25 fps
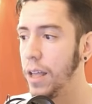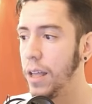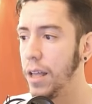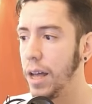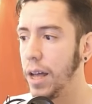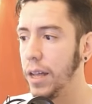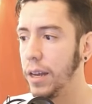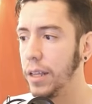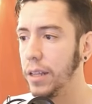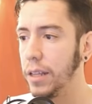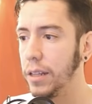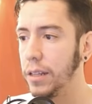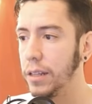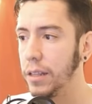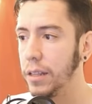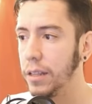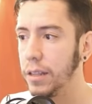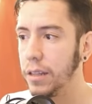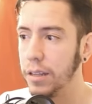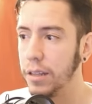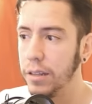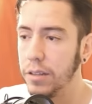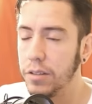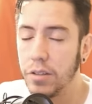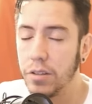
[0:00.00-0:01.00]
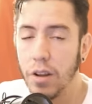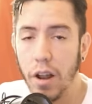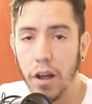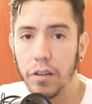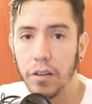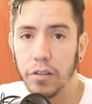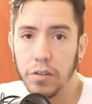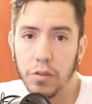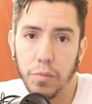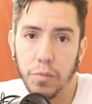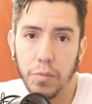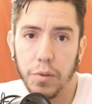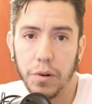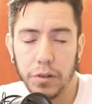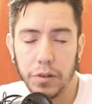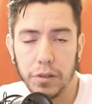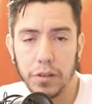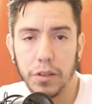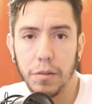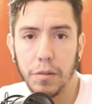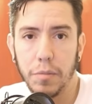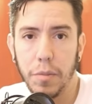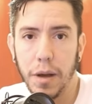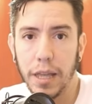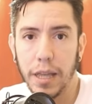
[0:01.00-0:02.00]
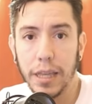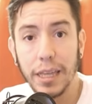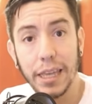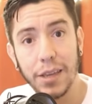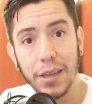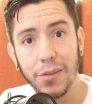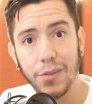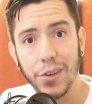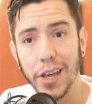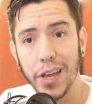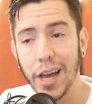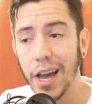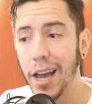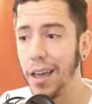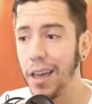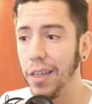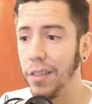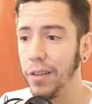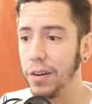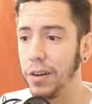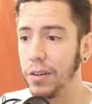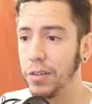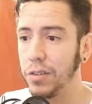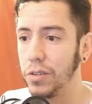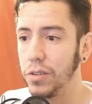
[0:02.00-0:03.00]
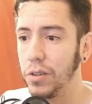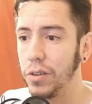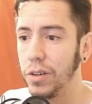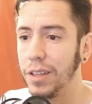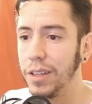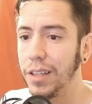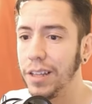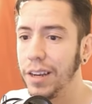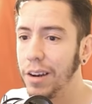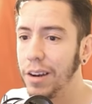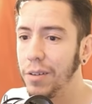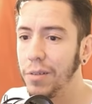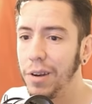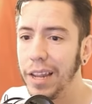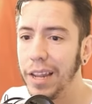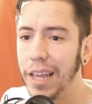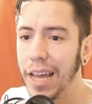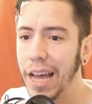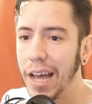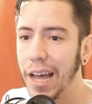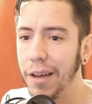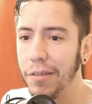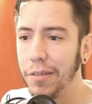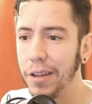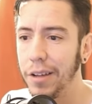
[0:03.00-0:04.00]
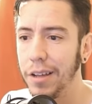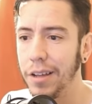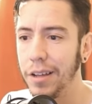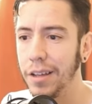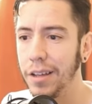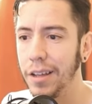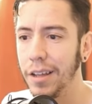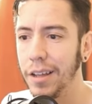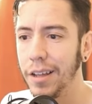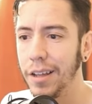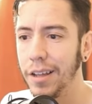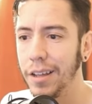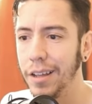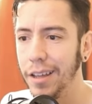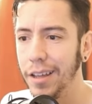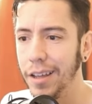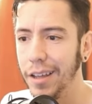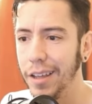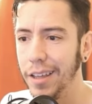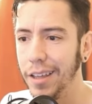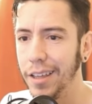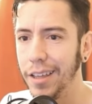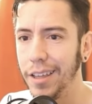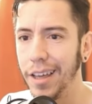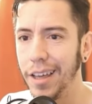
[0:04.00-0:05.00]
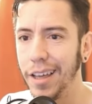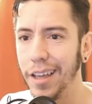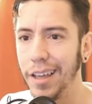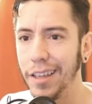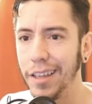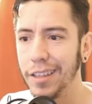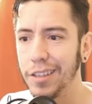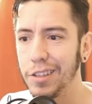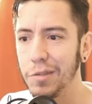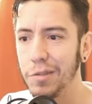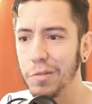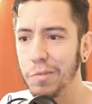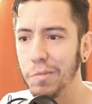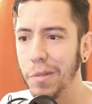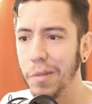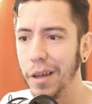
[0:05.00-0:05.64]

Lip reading: and it's not supported by EEVEE either. So it didn't really have a place